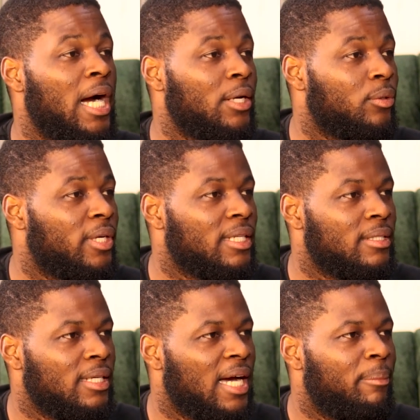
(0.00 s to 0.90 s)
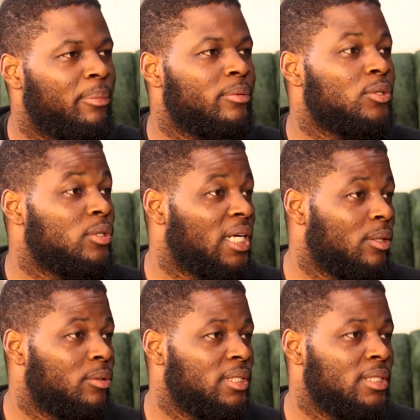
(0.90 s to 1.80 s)
and you get the app, you
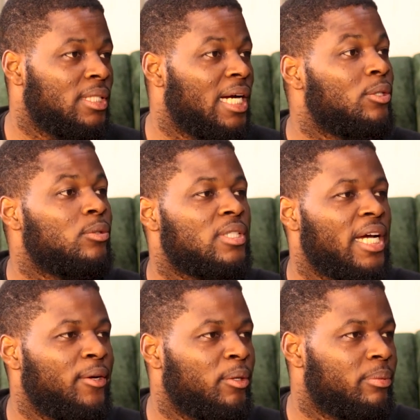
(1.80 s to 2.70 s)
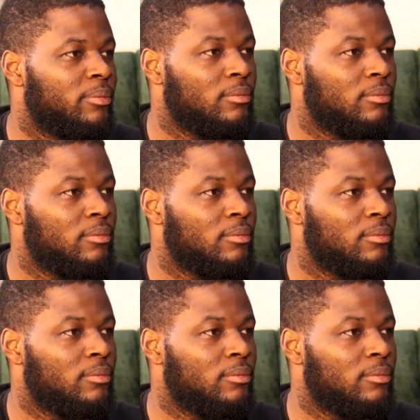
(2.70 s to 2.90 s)
download it, and you sign up.